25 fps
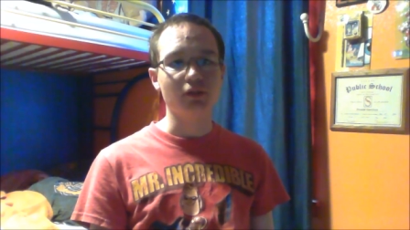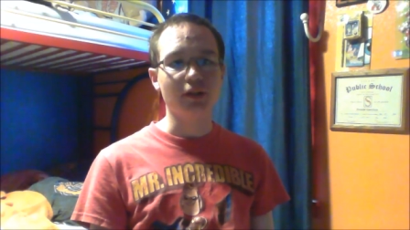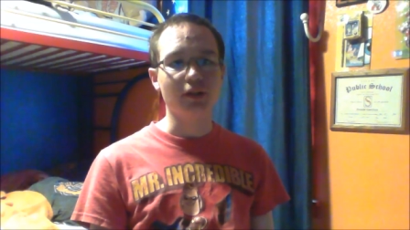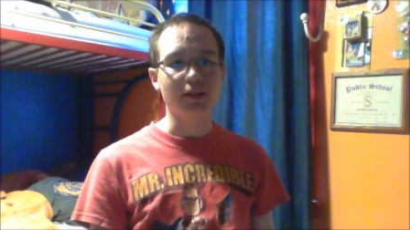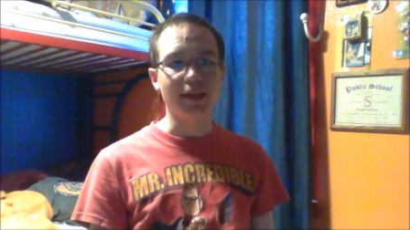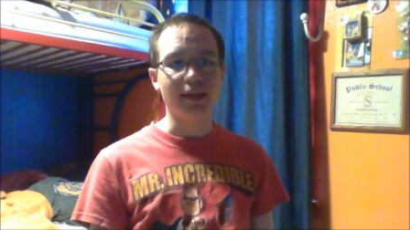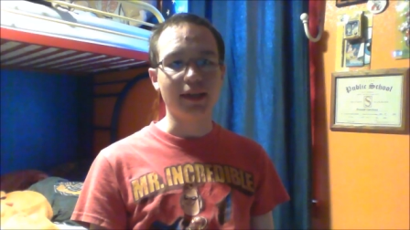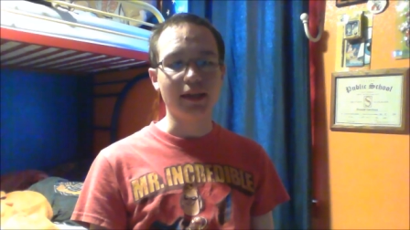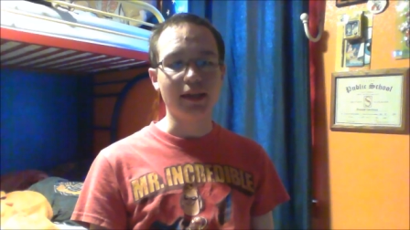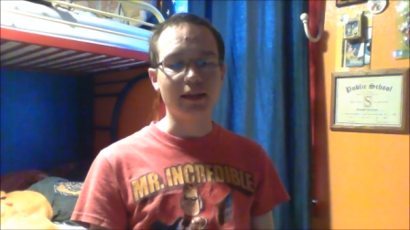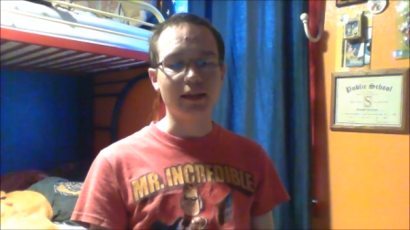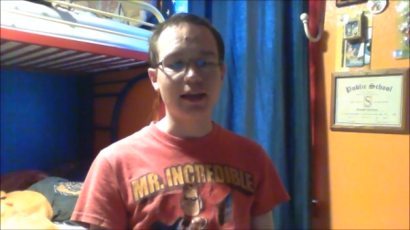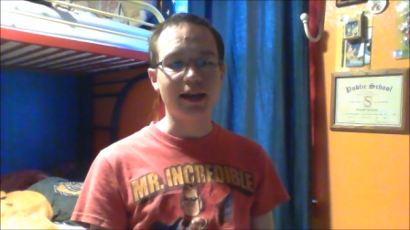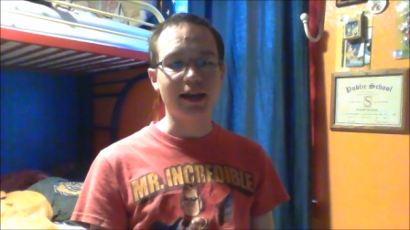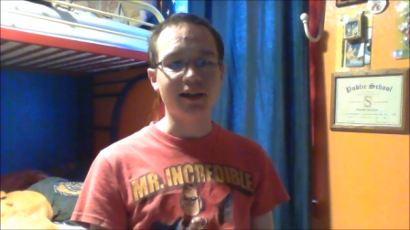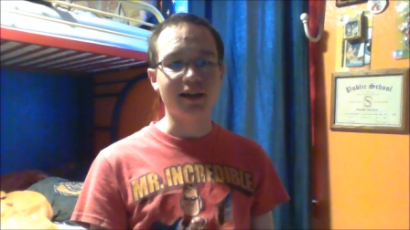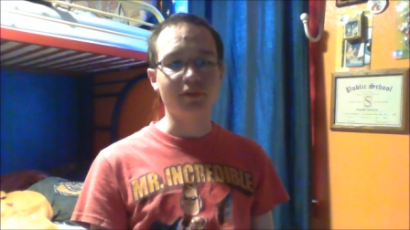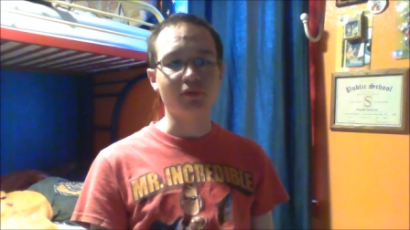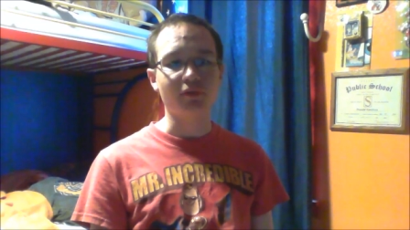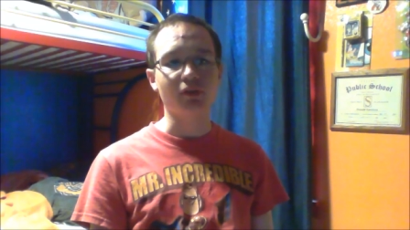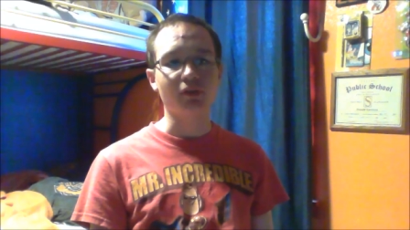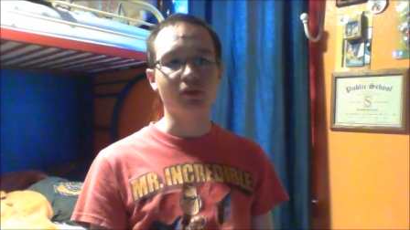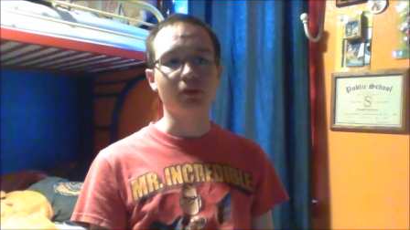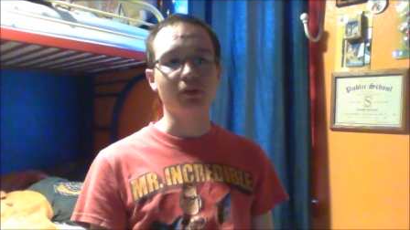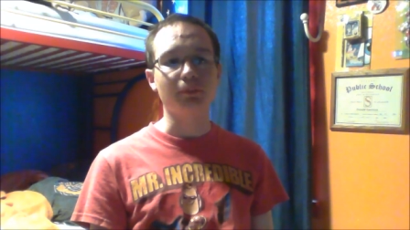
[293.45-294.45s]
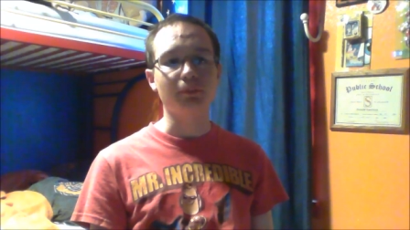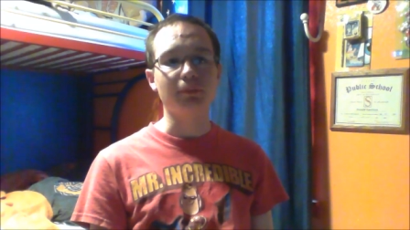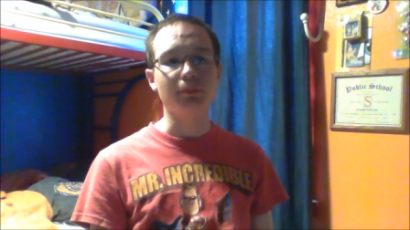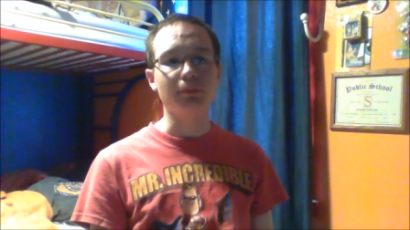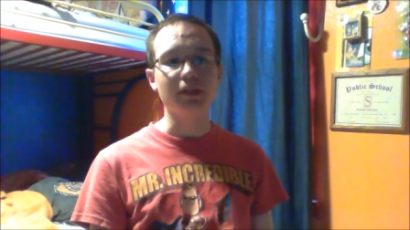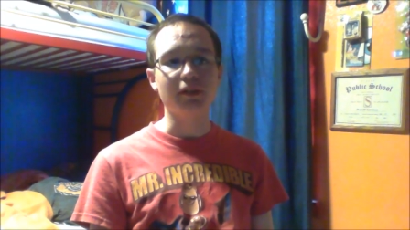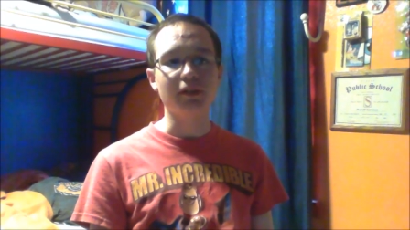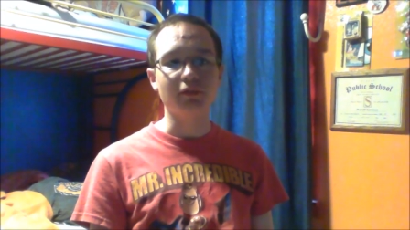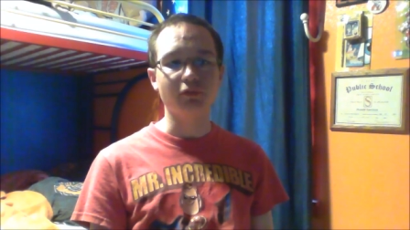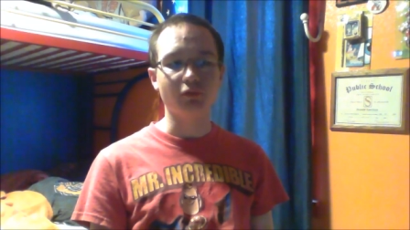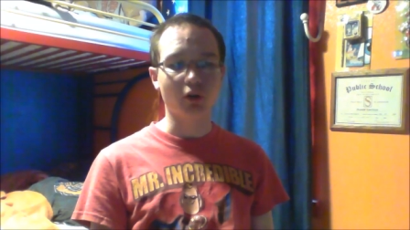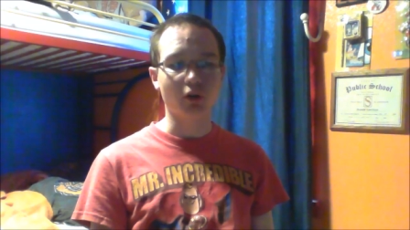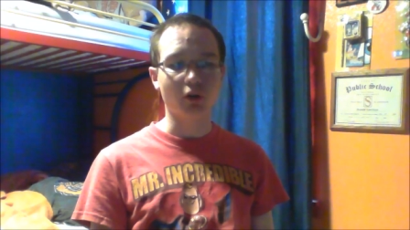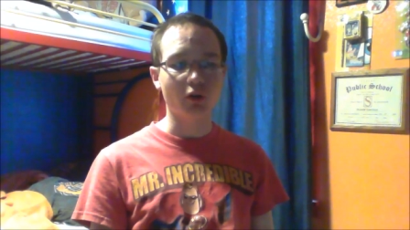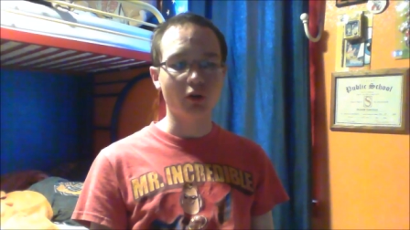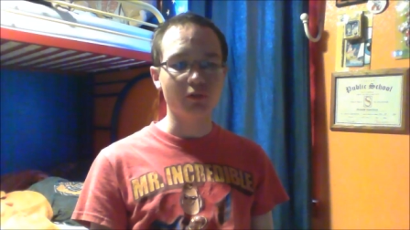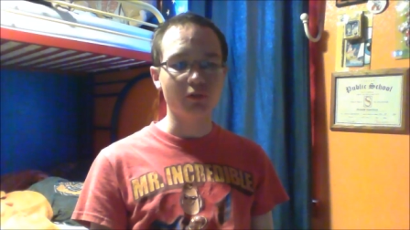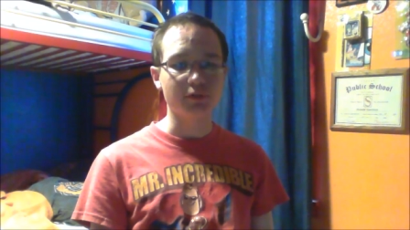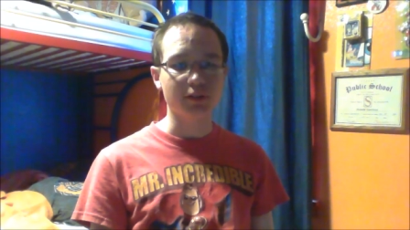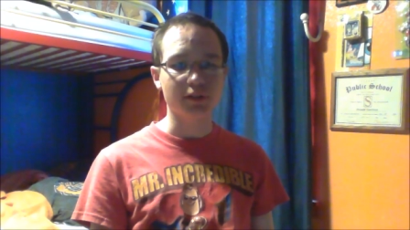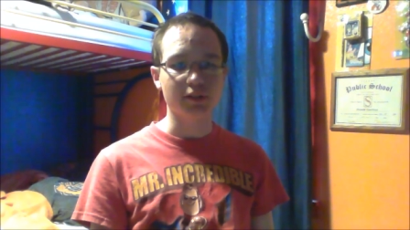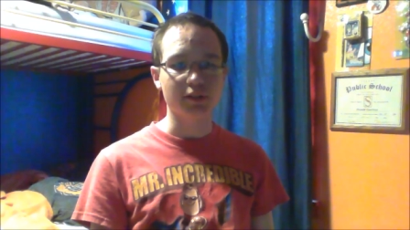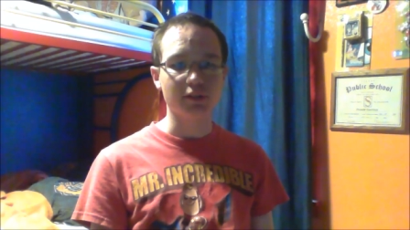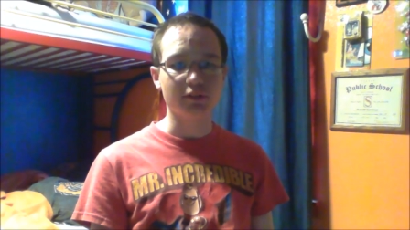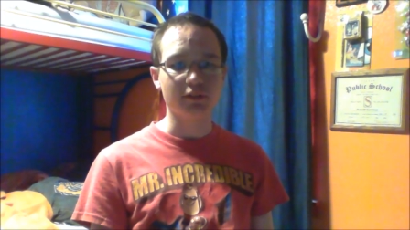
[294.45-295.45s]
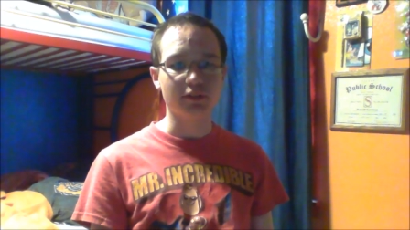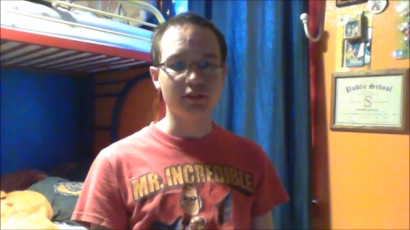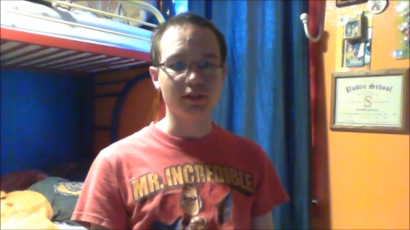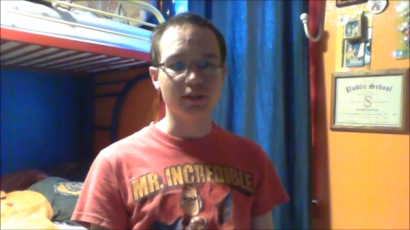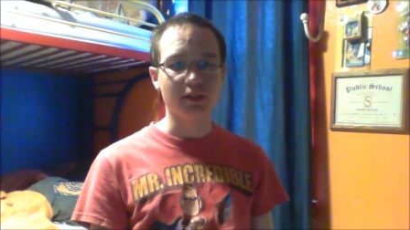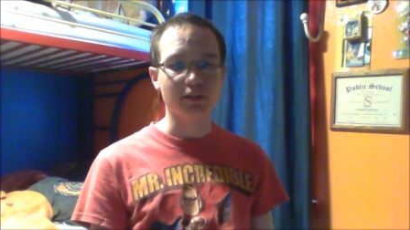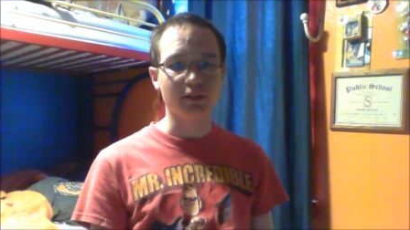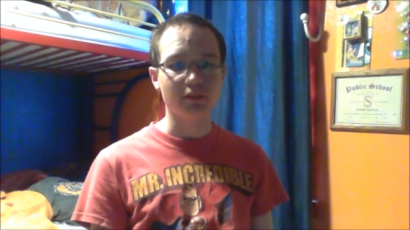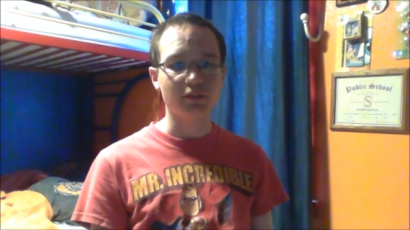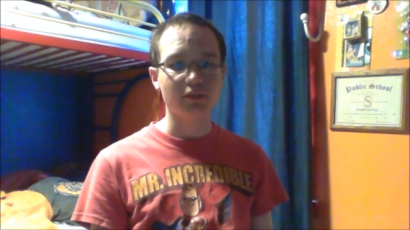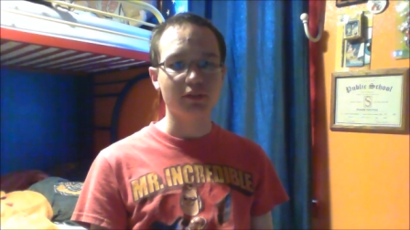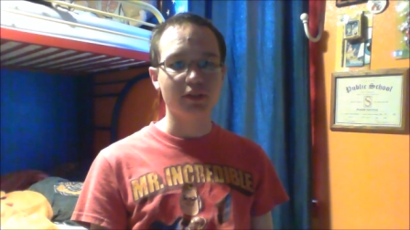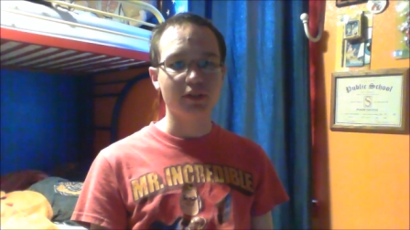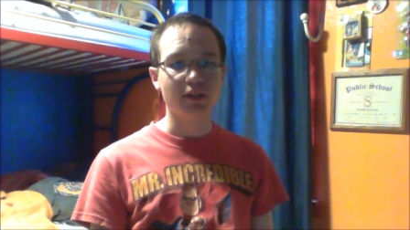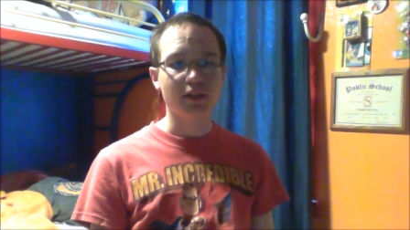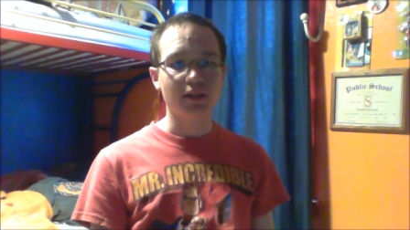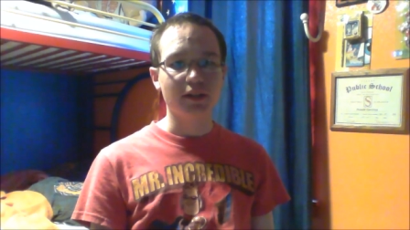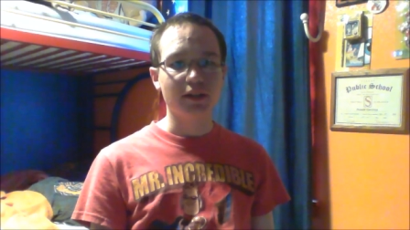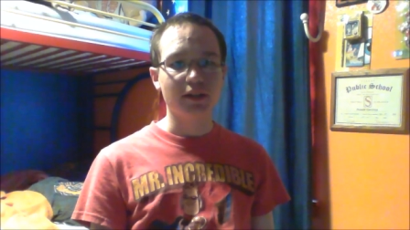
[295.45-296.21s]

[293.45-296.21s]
I can't have her be involved in these things.